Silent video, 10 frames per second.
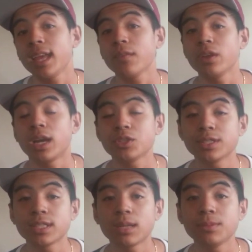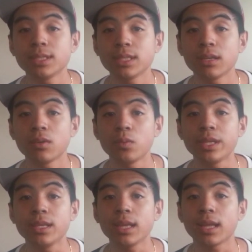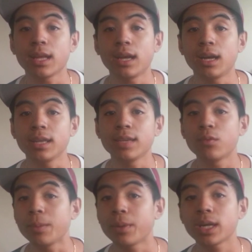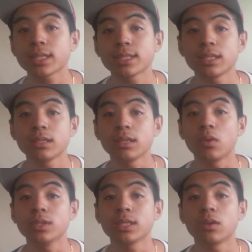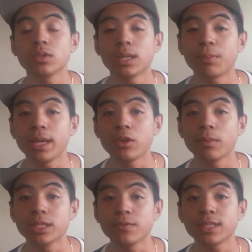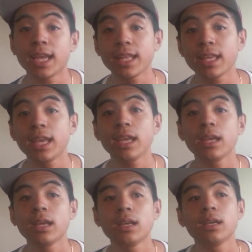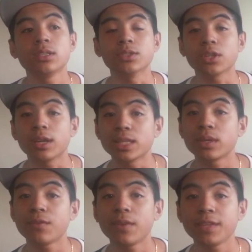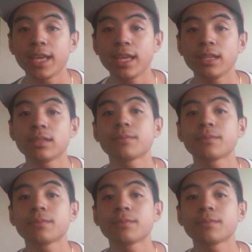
every 100 subs, we uh, giveaway pucks goes goes up by increments of 10k. So I'll start at 25k,